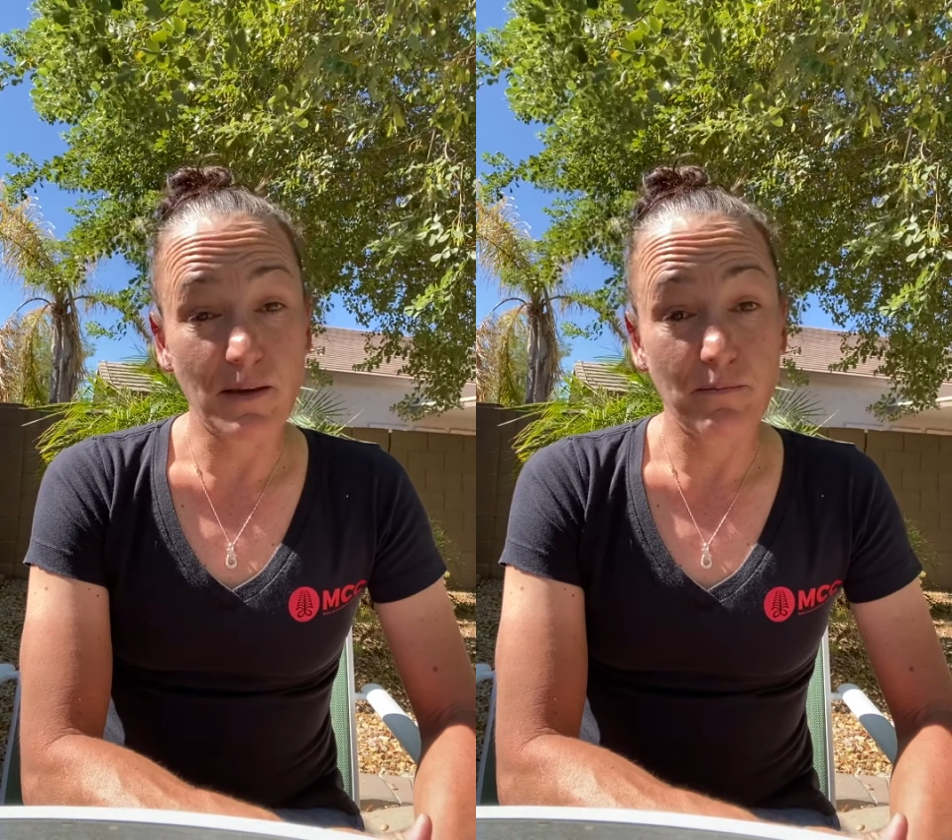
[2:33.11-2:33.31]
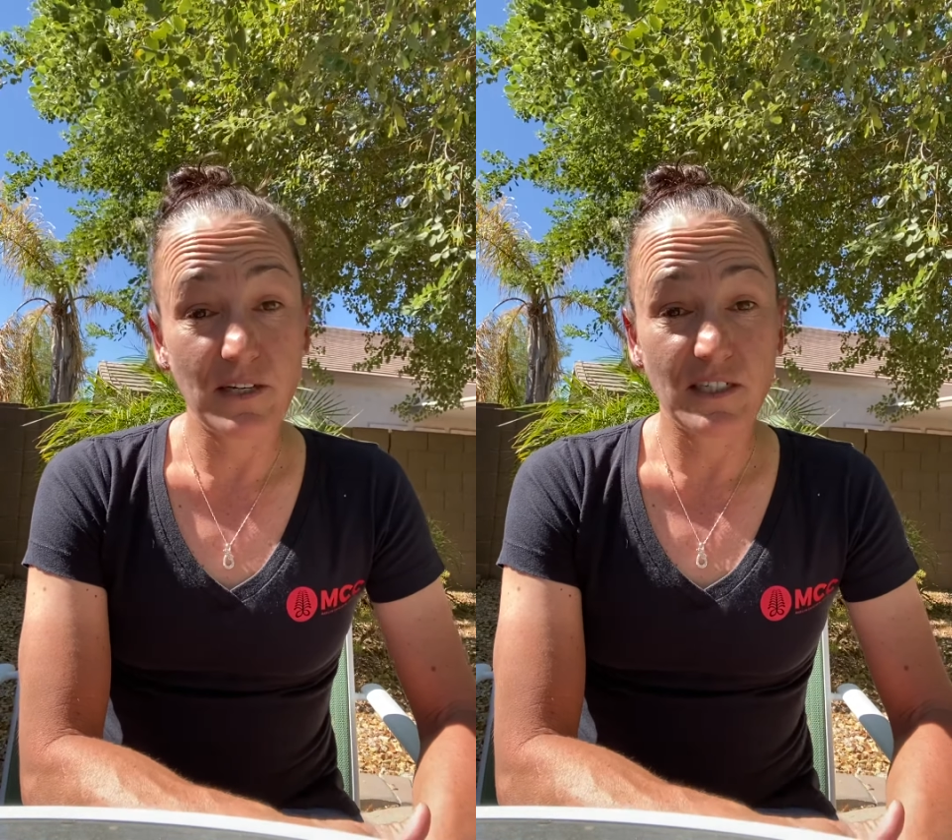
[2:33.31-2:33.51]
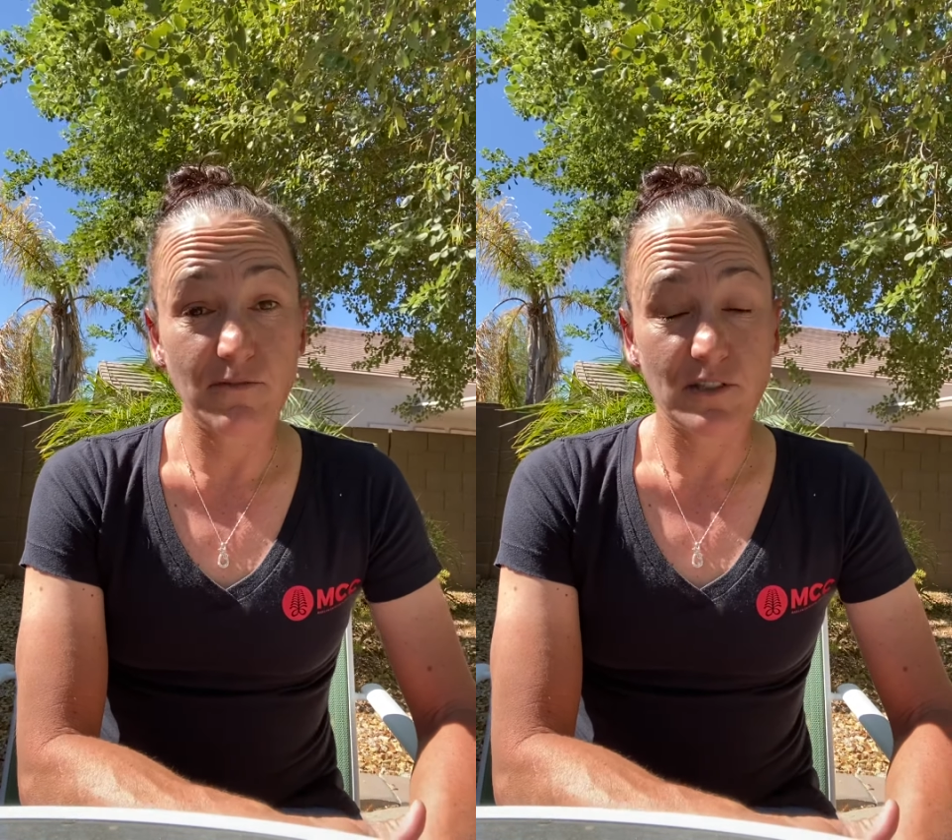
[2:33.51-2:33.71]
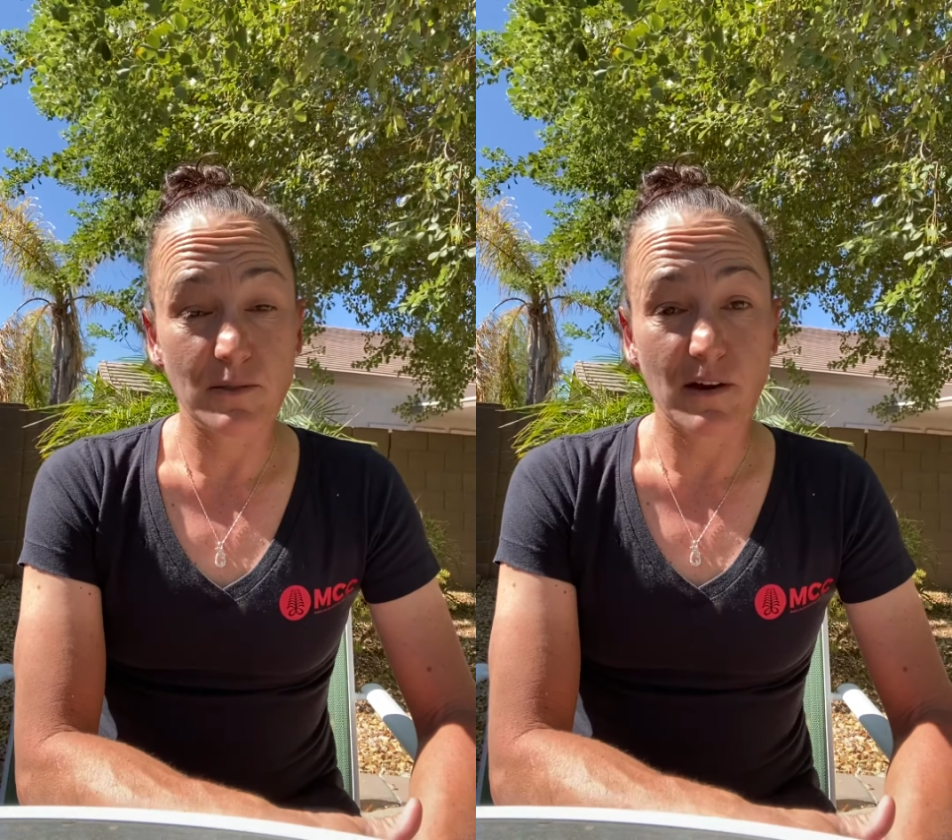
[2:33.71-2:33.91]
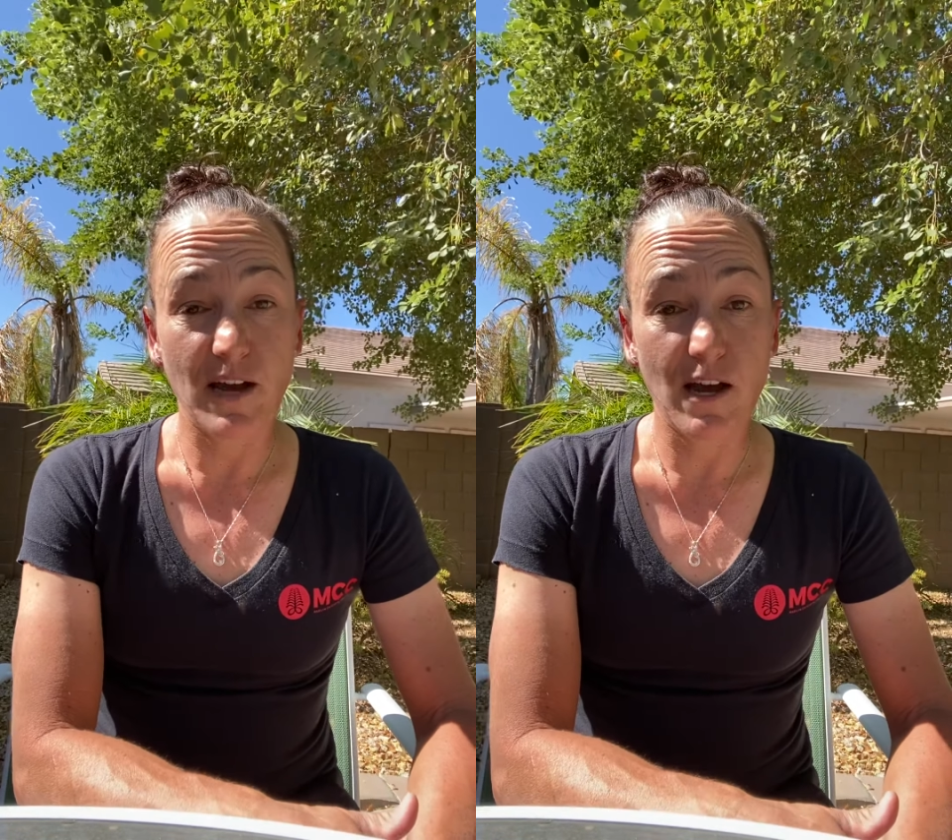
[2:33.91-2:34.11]
big difference
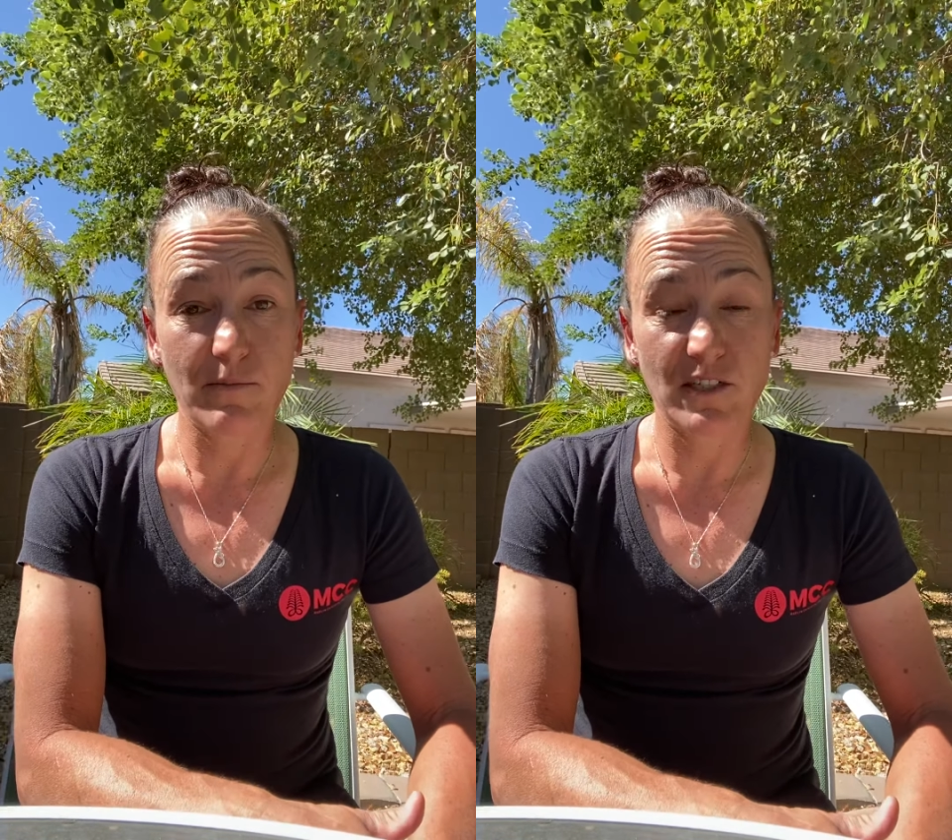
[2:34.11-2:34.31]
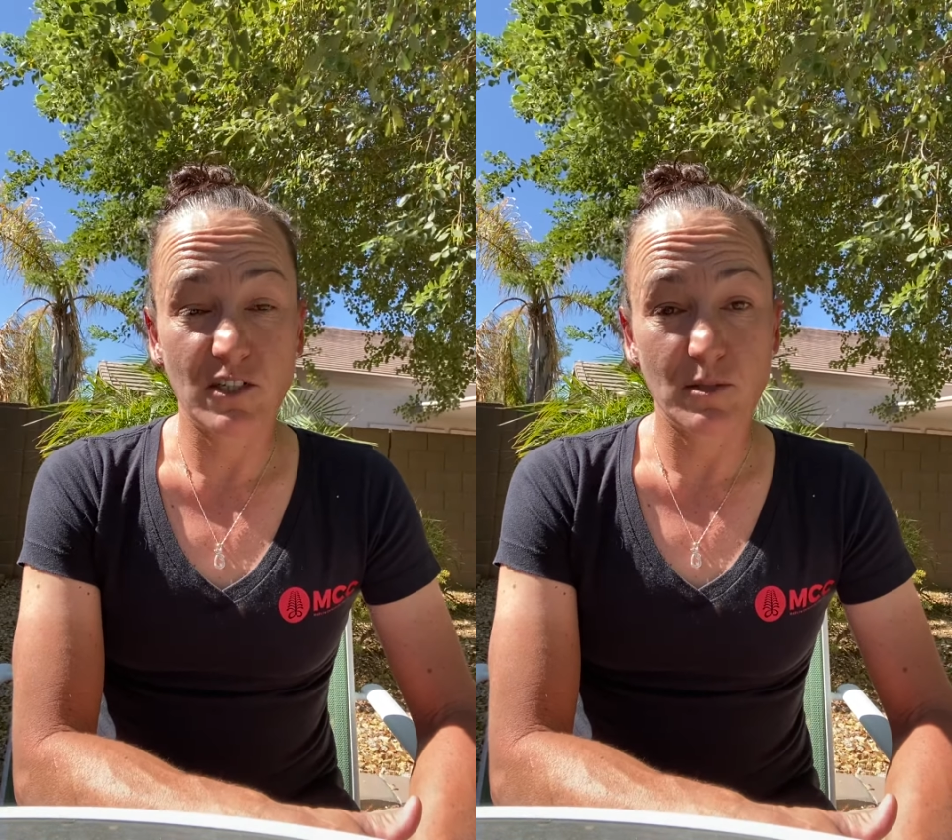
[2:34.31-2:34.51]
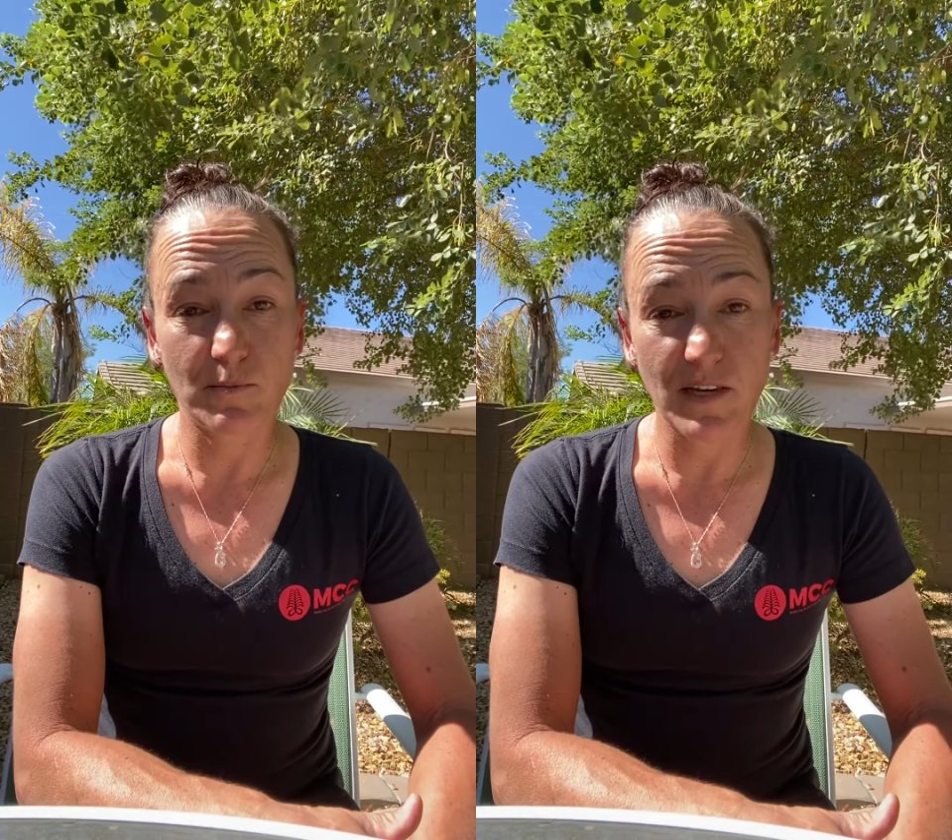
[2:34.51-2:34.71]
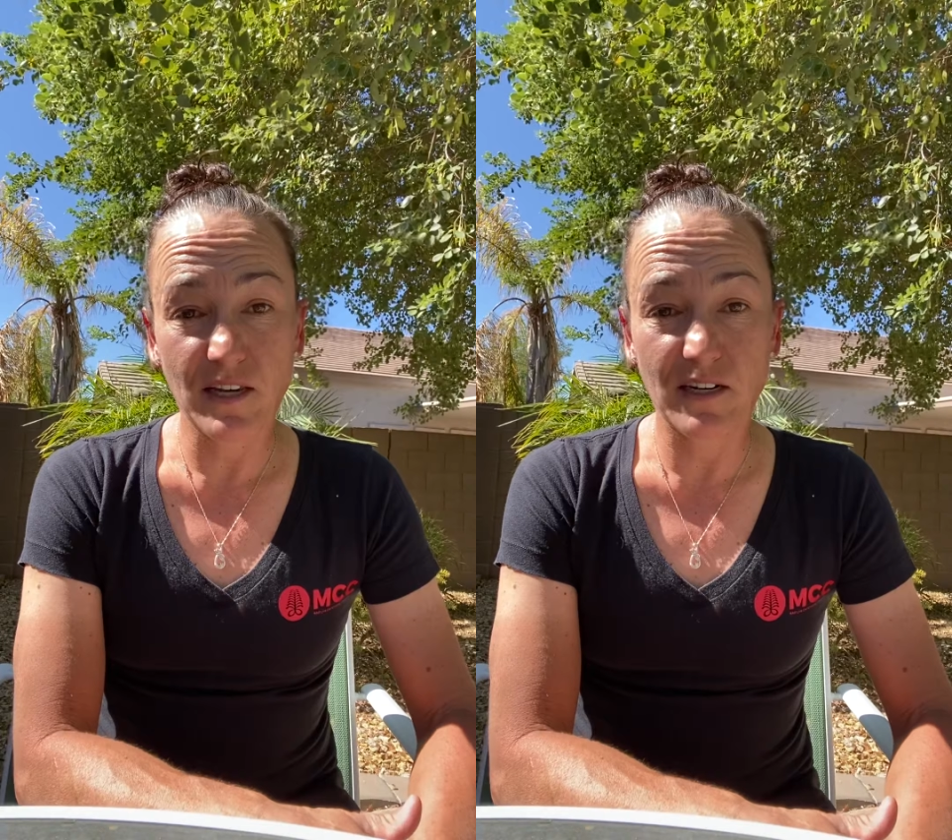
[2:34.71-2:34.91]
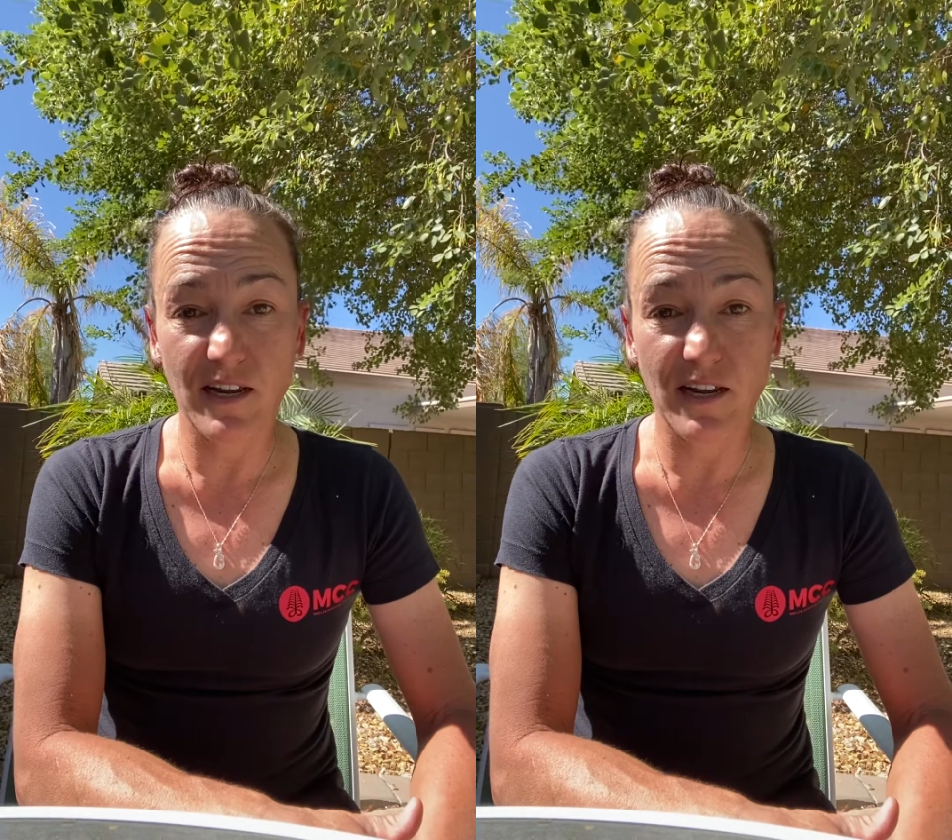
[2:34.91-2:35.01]
about how much speed and